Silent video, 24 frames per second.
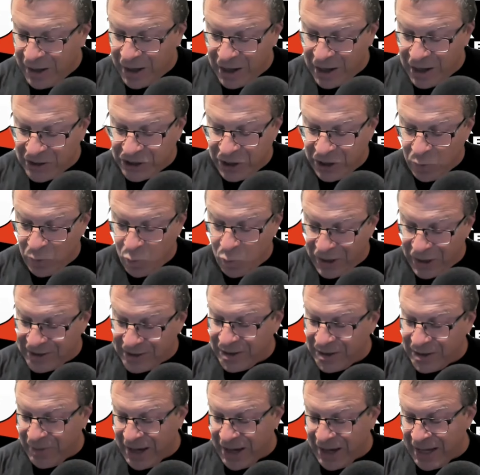she wins
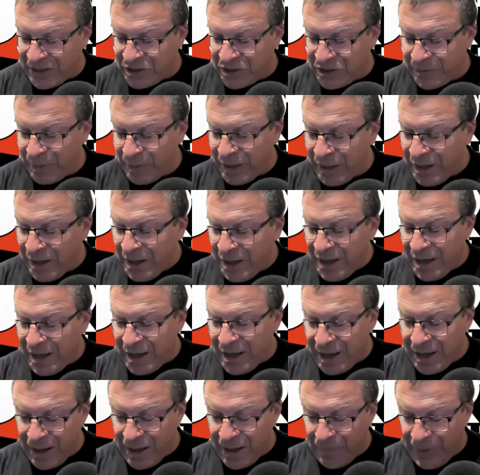the match,
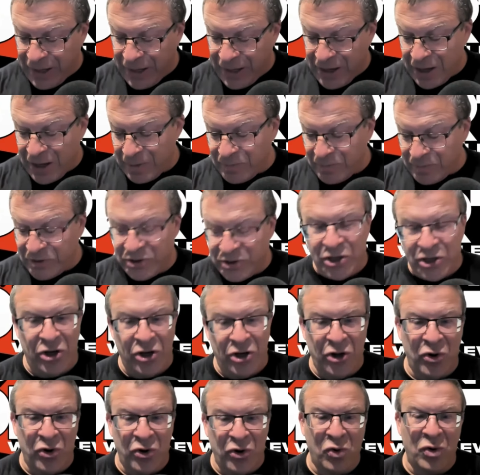becomes the
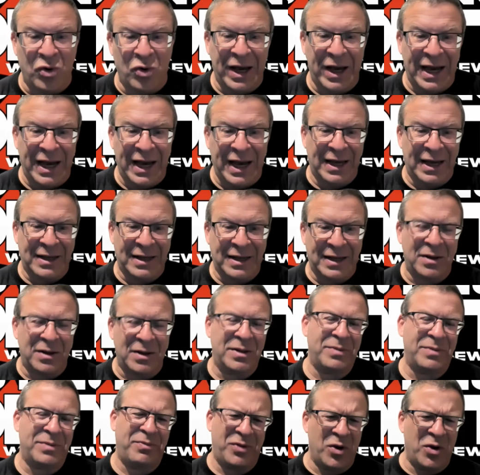new
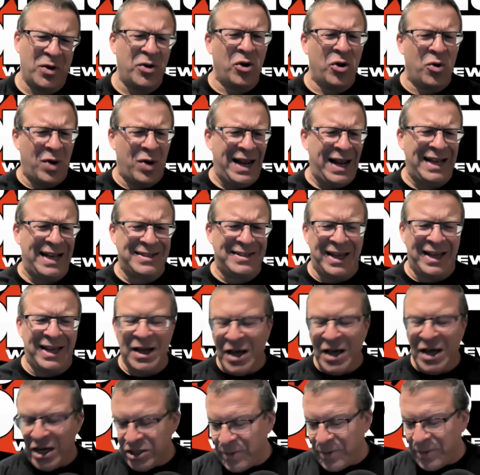NXT.
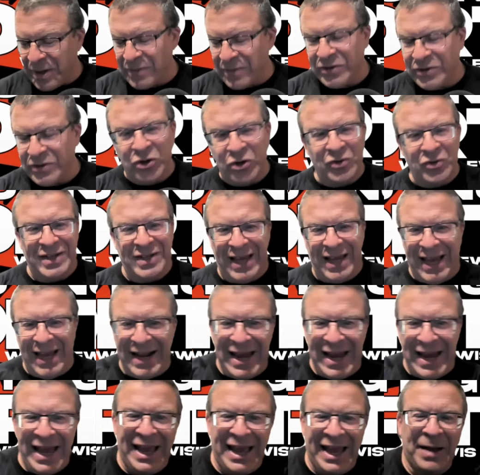She becomes the new
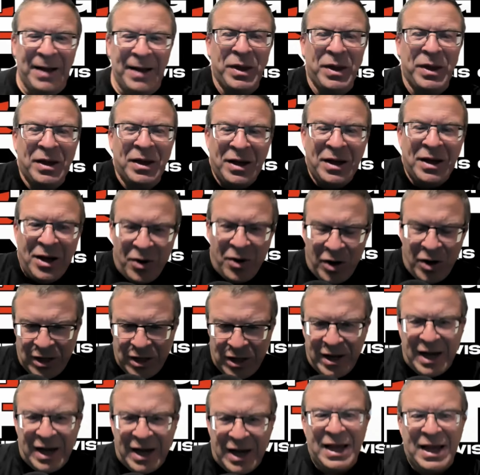TNA
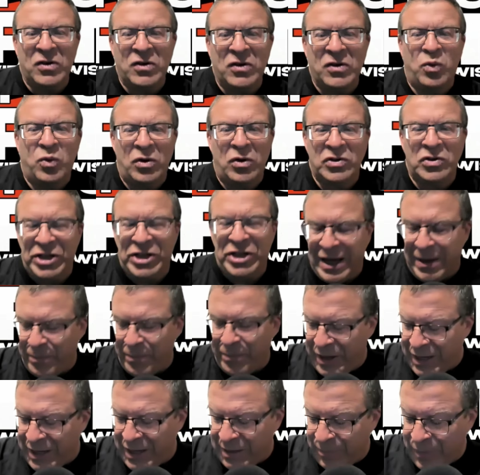Knockouts World
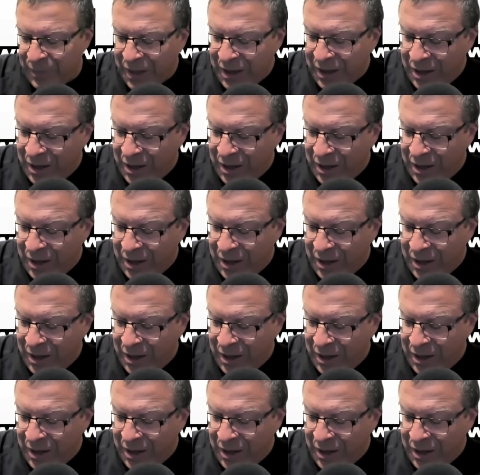Champion.